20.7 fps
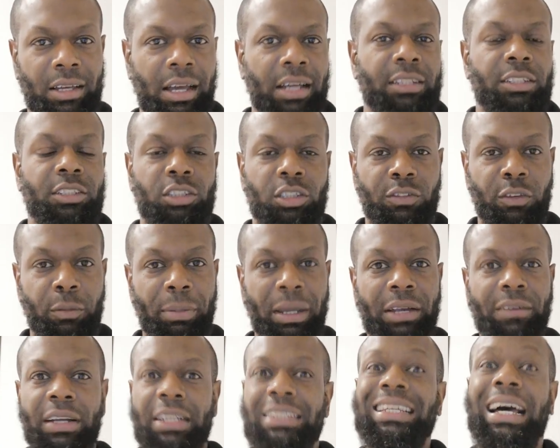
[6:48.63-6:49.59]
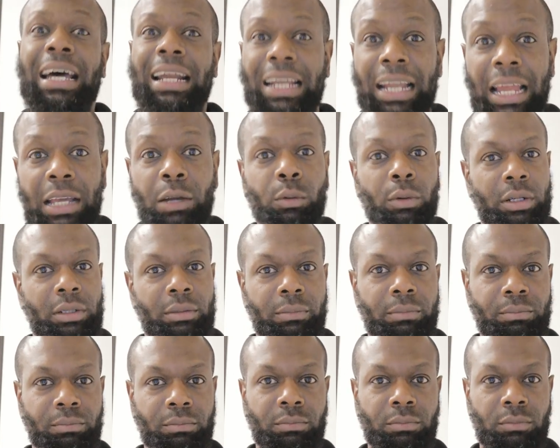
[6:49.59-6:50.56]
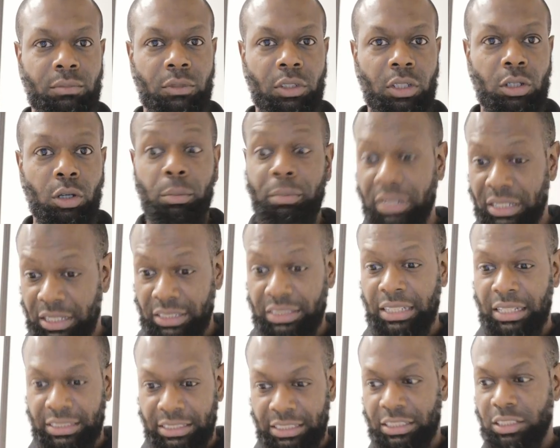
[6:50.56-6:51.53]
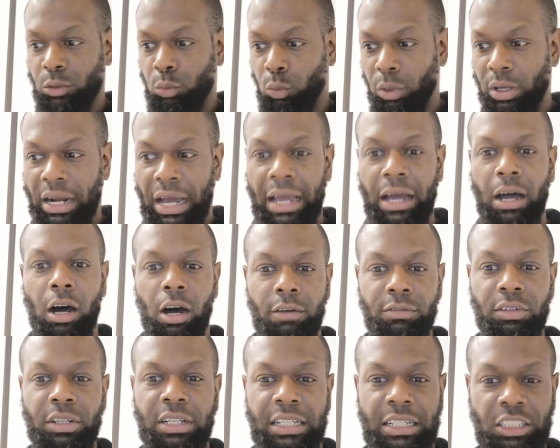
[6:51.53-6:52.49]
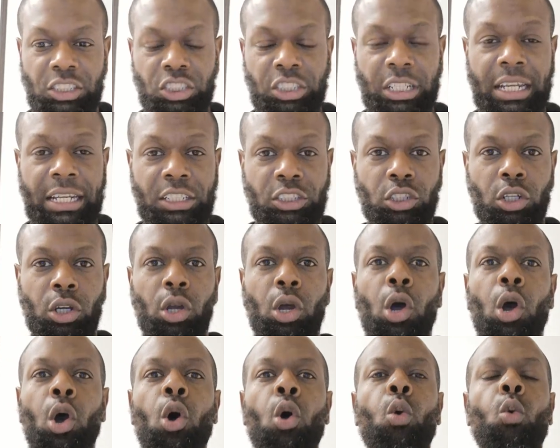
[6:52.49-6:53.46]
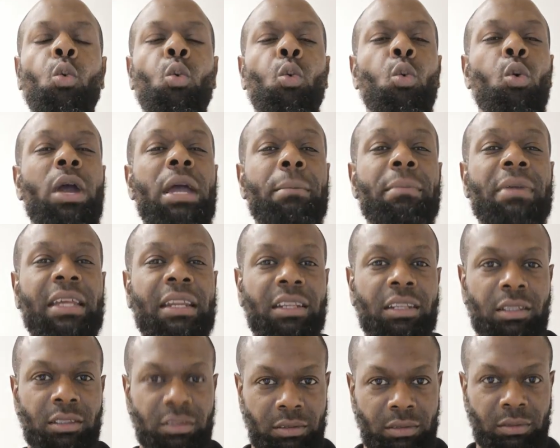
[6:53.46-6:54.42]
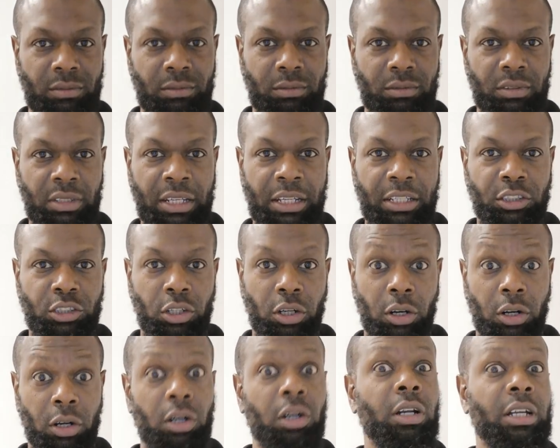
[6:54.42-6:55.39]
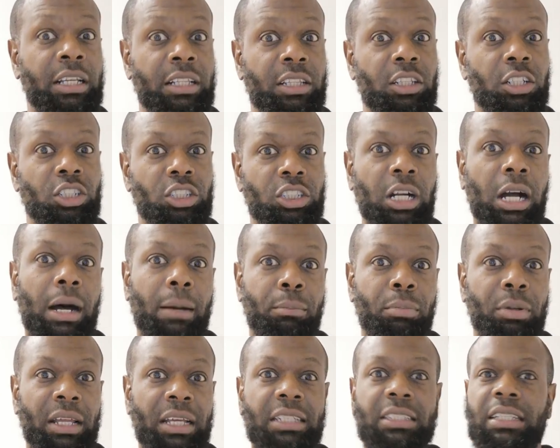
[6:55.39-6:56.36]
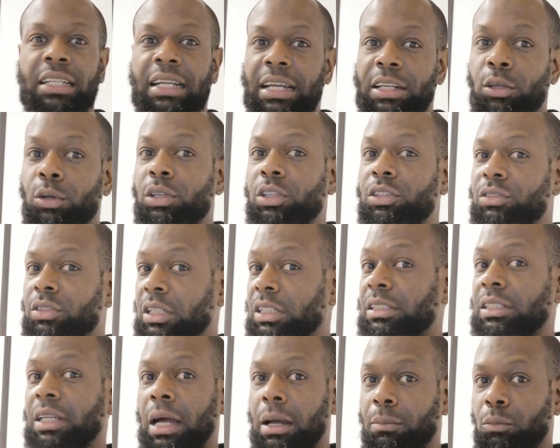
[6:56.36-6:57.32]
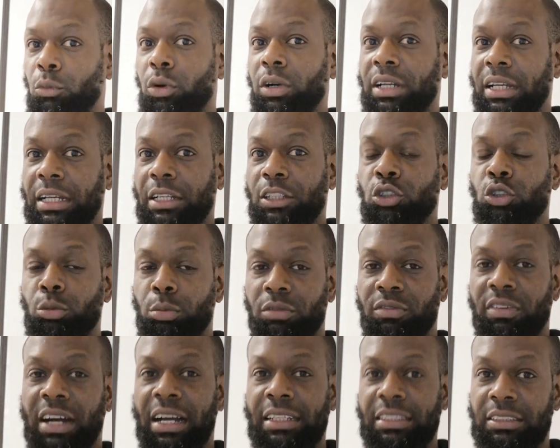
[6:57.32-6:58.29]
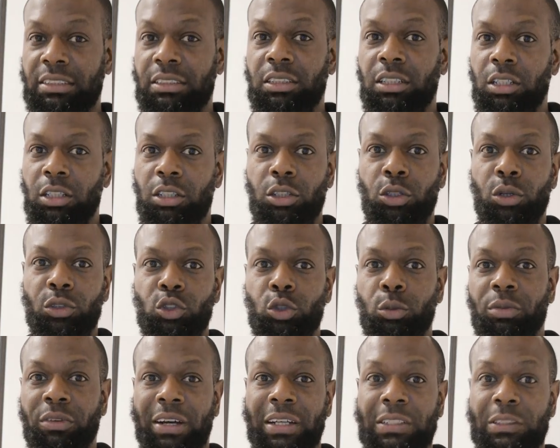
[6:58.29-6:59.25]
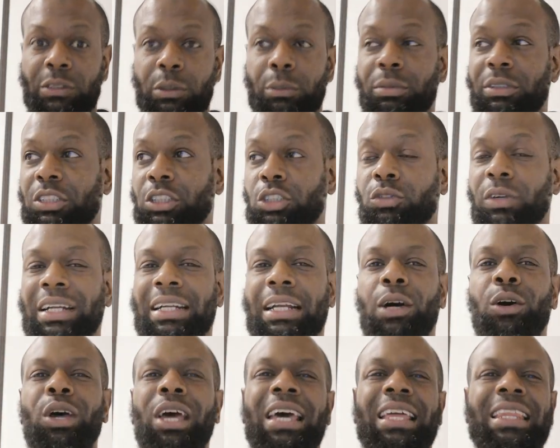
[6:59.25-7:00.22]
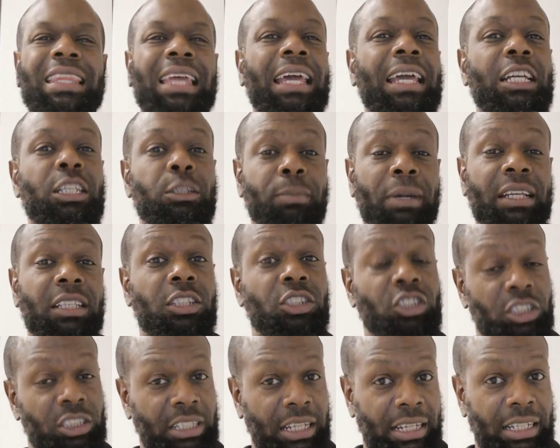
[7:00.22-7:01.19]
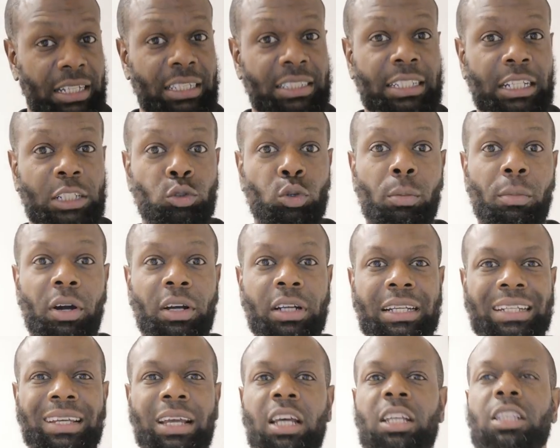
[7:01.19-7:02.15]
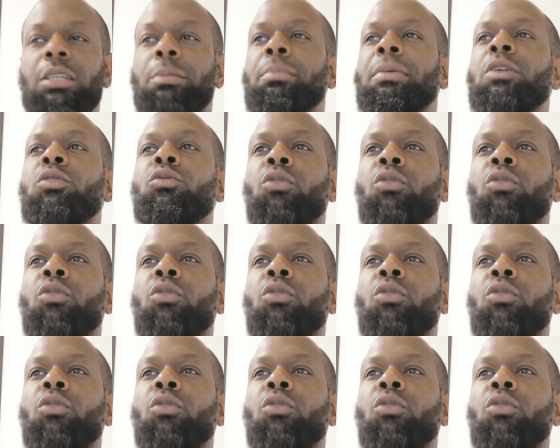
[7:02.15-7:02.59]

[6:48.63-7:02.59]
I deserve a pay raise. I'd like one, you know, because this is what I offer in exchange. Women, in turn, in the job place, and I know this because I'm working in supervisory position right now, they expect, just like in the sexual market, to be